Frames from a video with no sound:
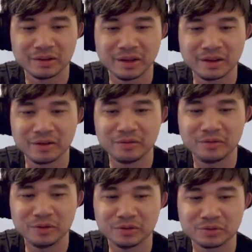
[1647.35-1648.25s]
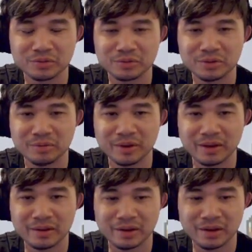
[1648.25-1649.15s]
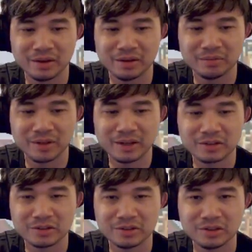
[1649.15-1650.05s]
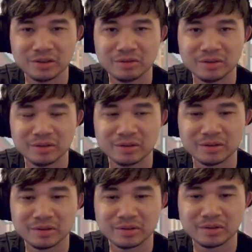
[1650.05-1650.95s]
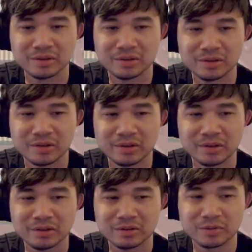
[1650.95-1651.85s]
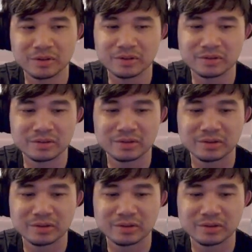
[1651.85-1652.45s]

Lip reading: Like, it feels real bad. Actually, you know what? Let's just play this.